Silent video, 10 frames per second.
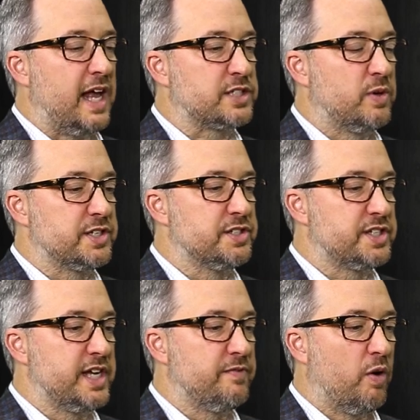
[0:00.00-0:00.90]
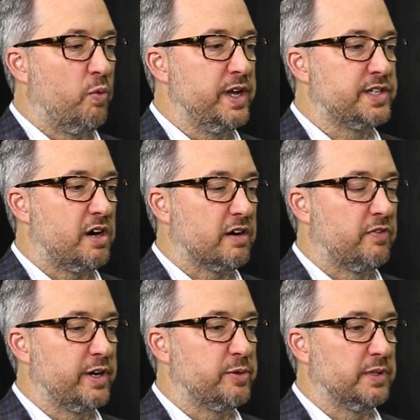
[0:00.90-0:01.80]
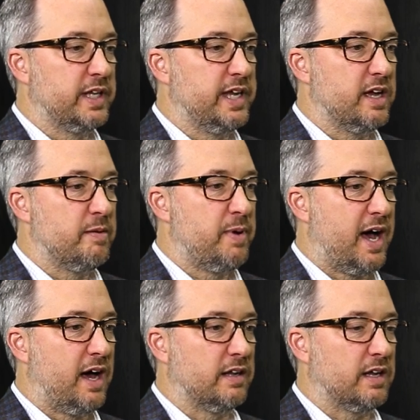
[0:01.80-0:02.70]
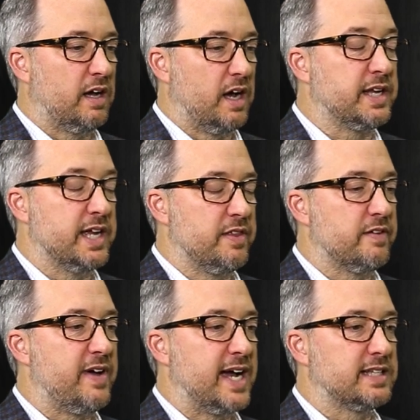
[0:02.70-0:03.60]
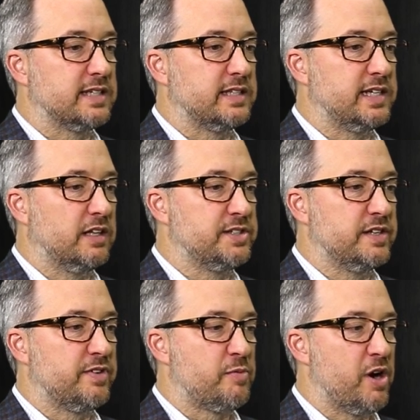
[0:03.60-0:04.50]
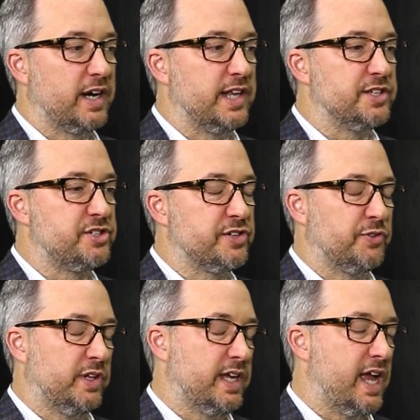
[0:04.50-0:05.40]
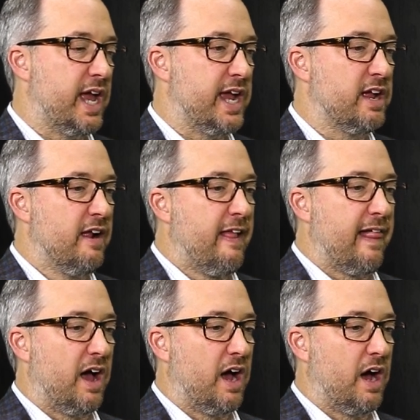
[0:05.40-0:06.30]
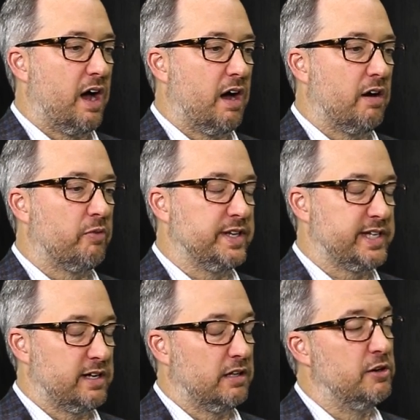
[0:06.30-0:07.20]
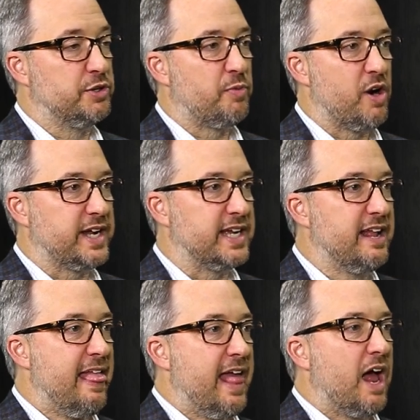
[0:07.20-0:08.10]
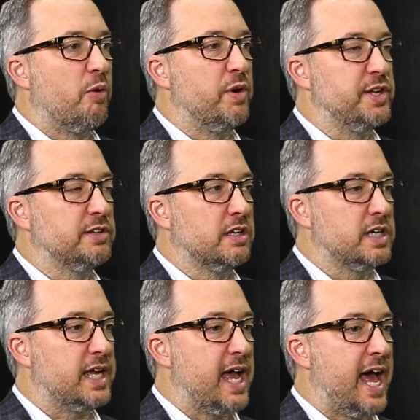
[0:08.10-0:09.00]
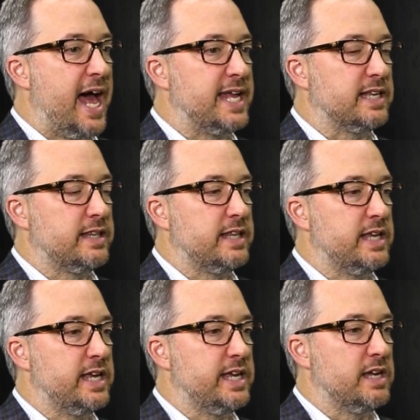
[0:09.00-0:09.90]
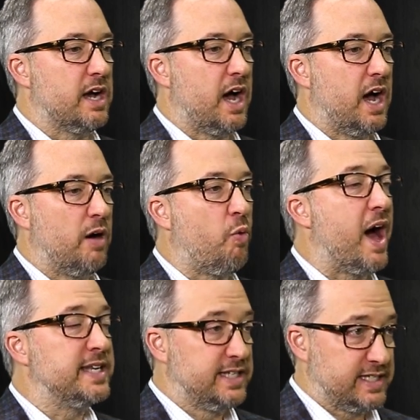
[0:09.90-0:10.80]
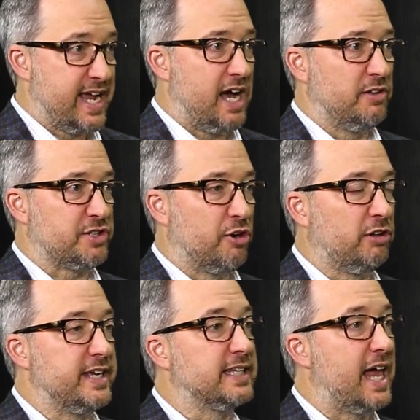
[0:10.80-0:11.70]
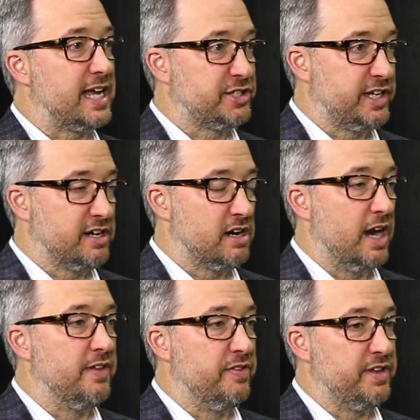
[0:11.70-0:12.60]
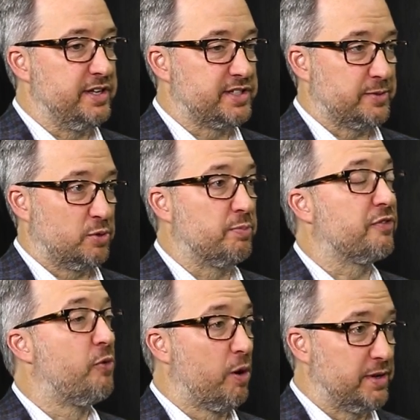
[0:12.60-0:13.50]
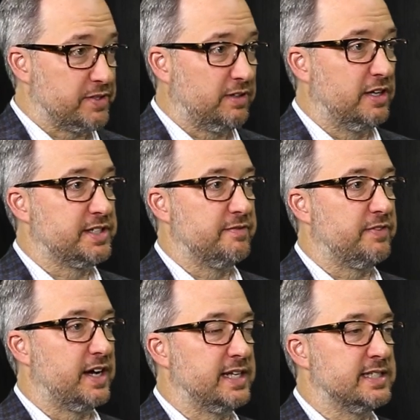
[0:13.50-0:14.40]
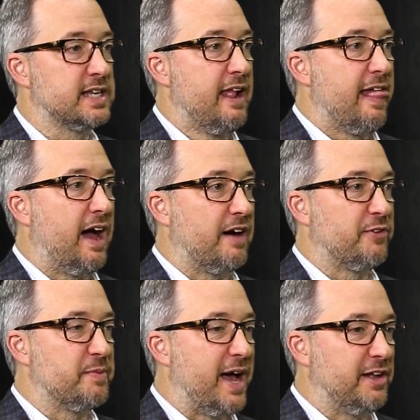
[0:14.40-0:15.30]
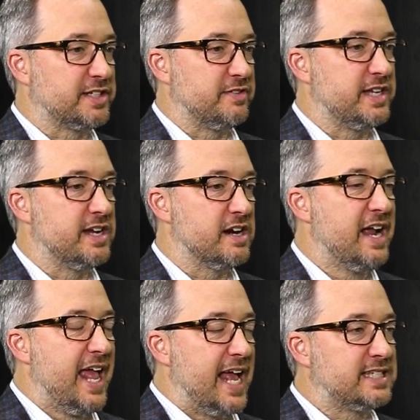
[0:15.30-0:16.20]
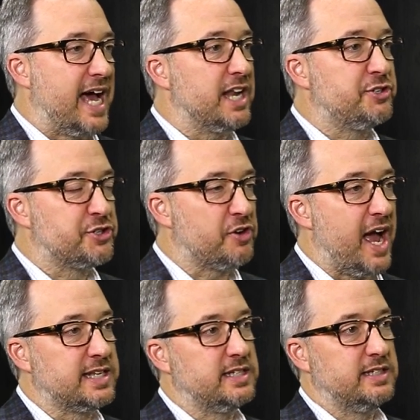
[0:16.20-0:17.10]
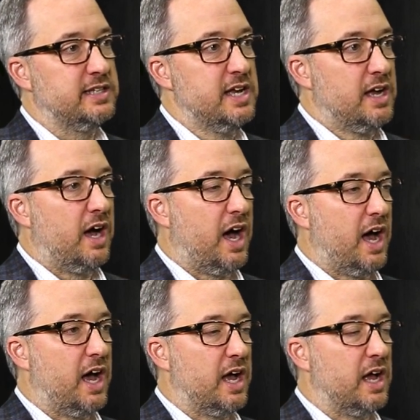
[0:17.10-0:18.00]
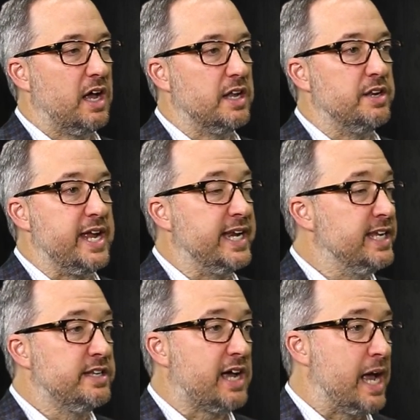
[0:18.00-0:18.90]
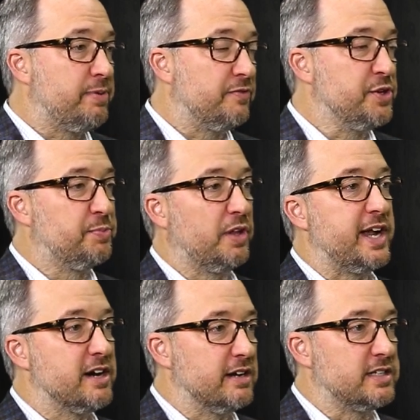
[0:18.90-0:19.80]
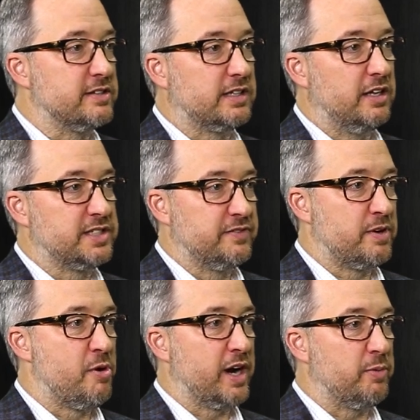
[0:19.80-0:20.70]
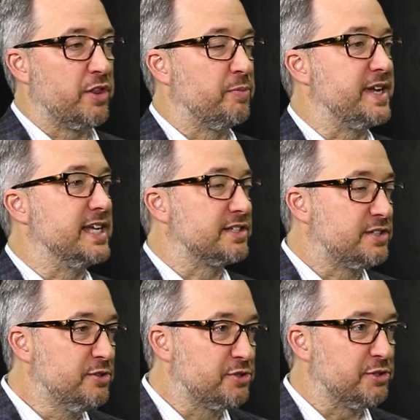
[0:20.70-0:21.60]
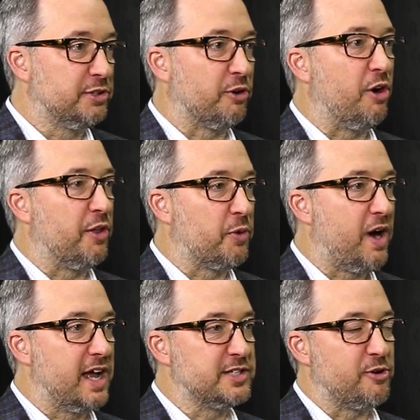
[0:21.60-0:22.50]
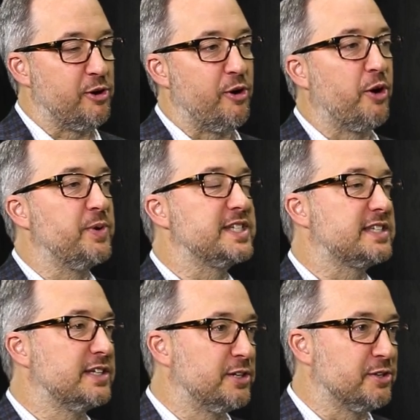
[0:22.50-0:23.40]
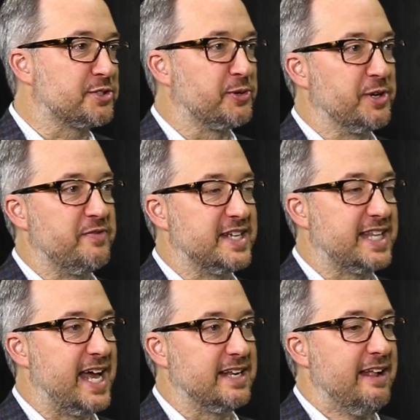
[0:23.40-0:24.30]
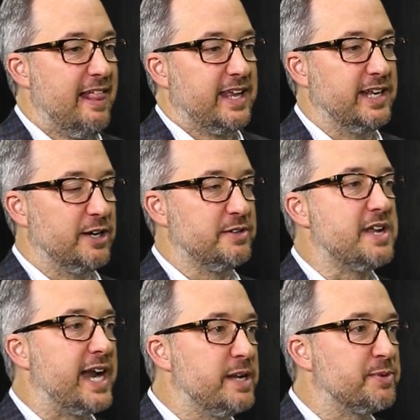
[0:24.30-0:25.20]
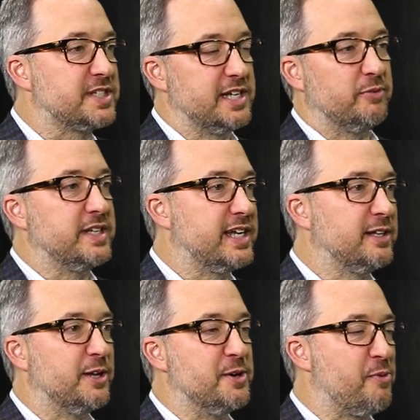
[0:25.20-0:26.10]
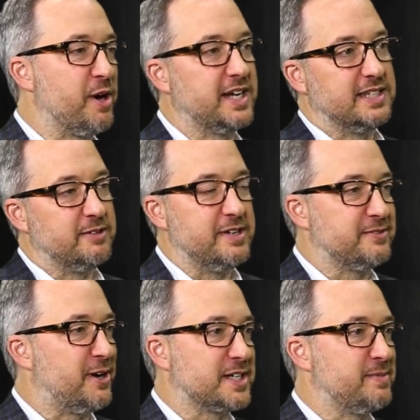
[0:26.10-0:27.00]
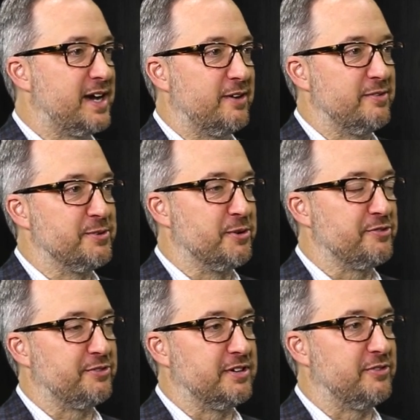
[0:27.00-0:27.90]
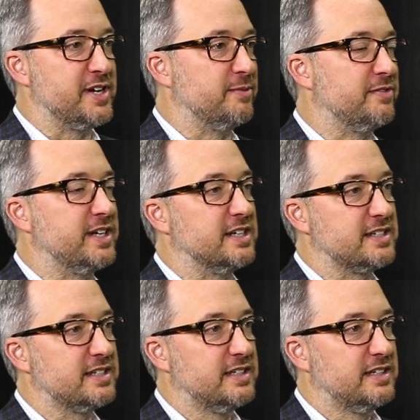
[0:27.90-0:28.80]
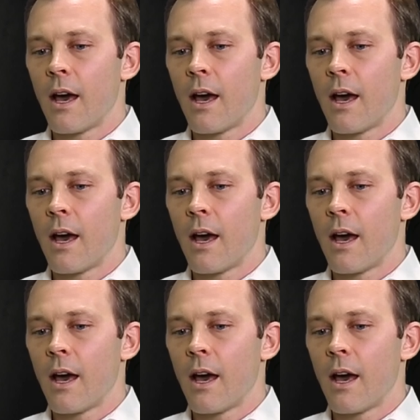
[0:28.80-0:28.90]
Last question, Steve. We talk frequently about, again, the fact that the closed-end fund market is generally a retail-owned market. When you look at the wide discounts early in last year and then the subsequent performance of closed-end funds for the balance of the year, has that attracted any type of new player into the closed-end fund market, whether it be institutional or otherwise, or are we still sort of at that 90% retail-owned market that we have talked about at RiverNorth for a number of years?